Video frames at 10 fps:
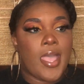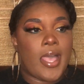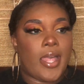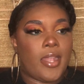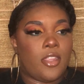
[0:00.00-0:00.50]

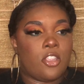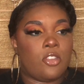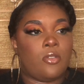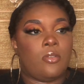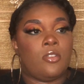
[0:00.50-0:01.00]
and you
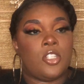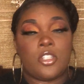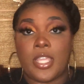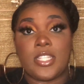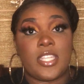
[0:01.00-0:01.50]
know,
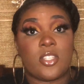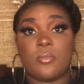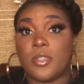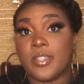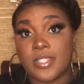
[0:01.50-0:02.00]
trying to
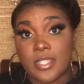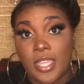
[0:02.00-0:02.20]
experience